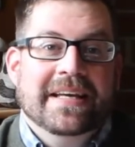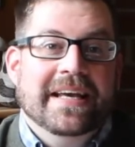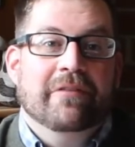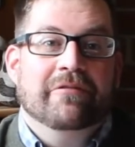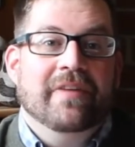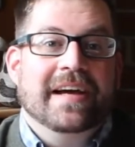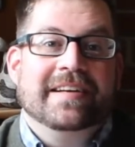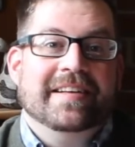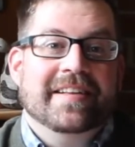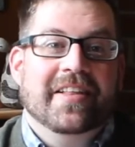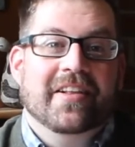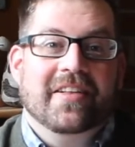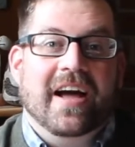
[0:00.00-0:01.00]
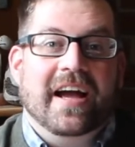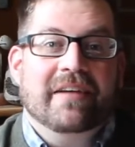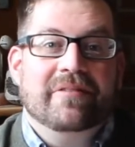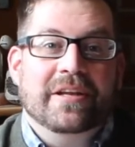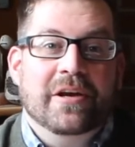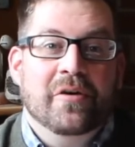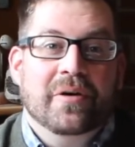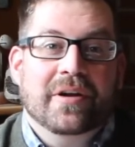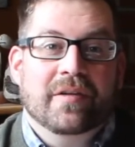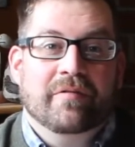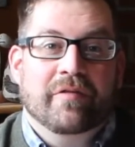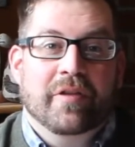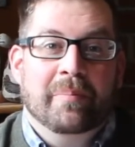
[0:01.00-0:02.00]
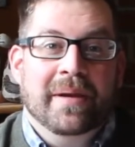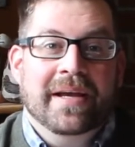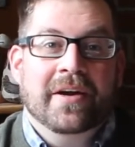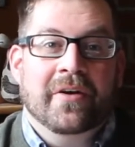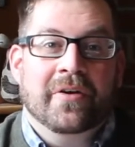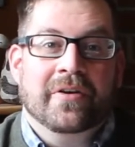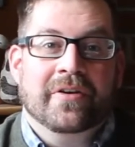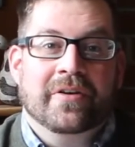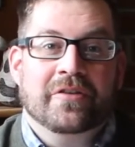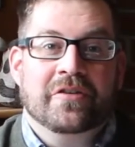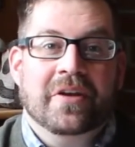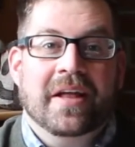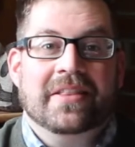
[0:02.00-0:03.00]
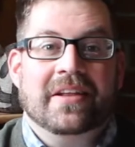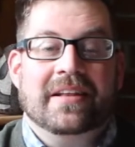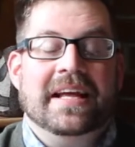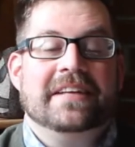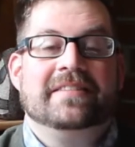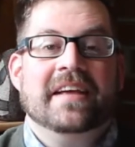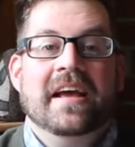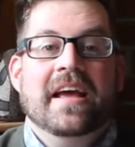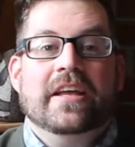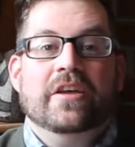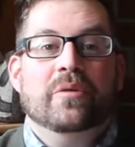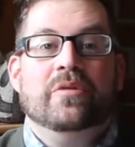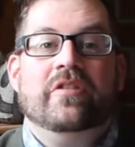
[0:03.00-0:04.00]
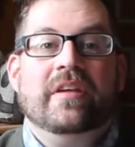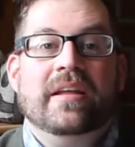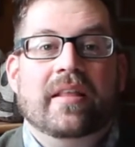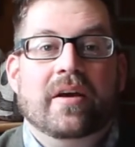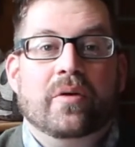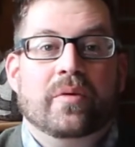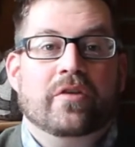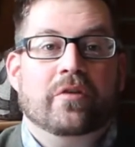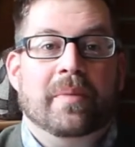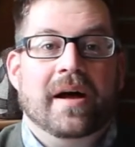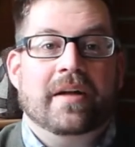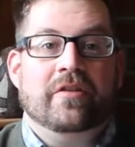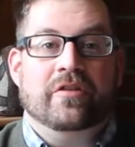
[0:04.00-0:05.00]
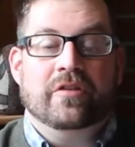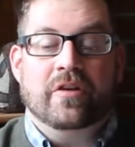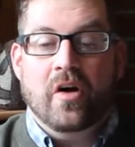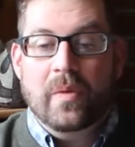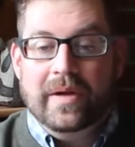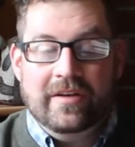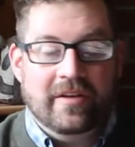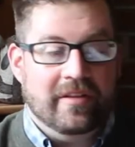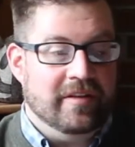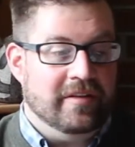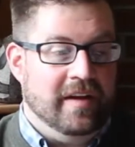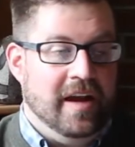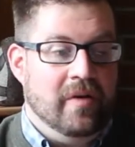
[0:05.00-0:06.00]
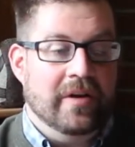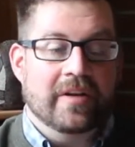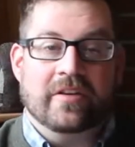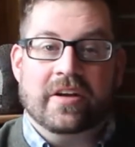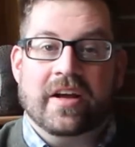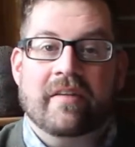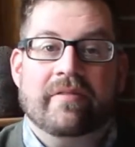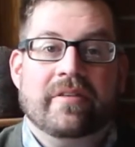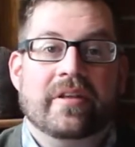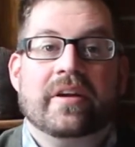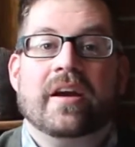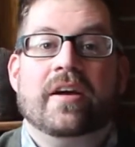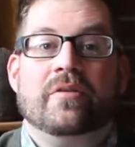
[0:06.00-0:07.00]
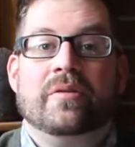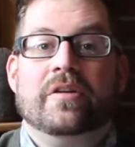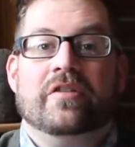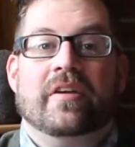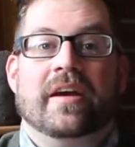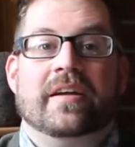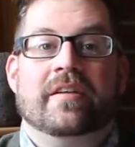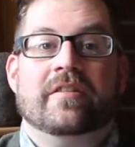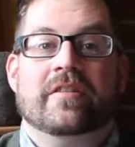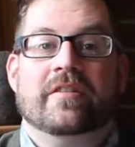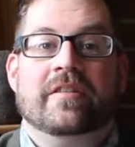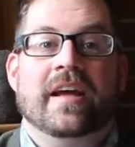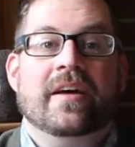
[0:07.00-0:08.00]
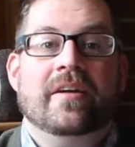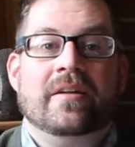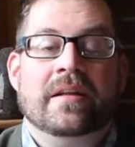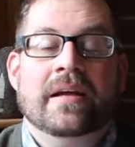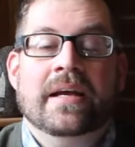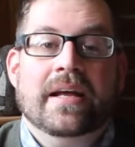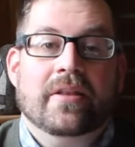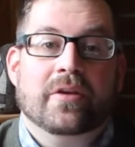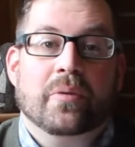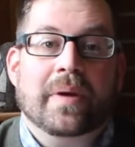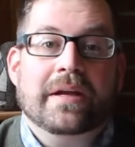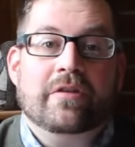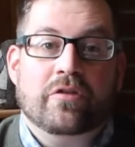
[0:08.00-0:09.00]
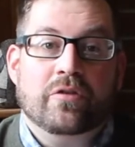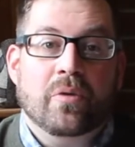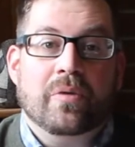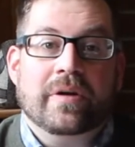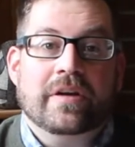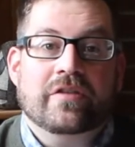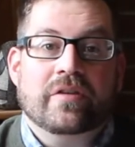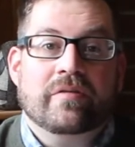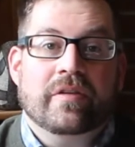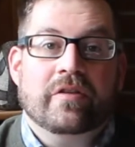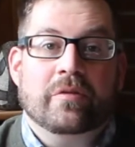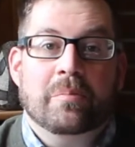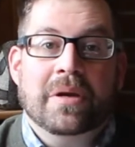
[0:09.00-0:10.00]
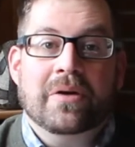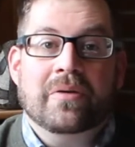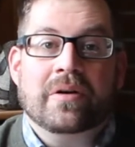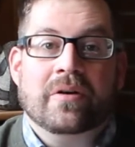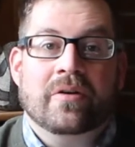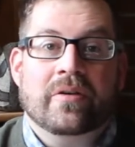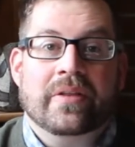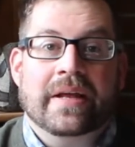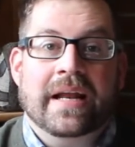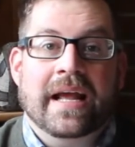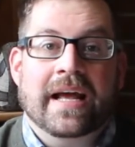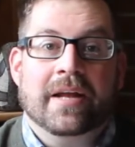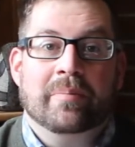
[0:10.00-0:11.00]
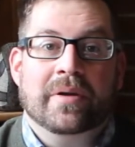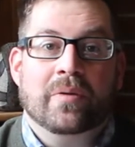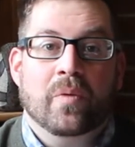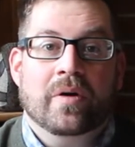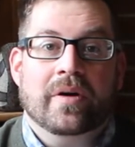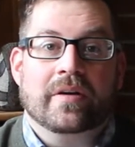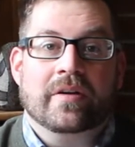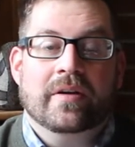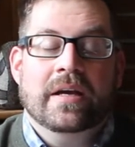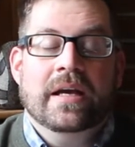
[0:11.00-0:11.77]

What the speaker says: affected the livelihood of the pig herders. Nonetheless, you see their response to go into the town and to cover the countryside and to tell the great stories of this miracle that had been worked.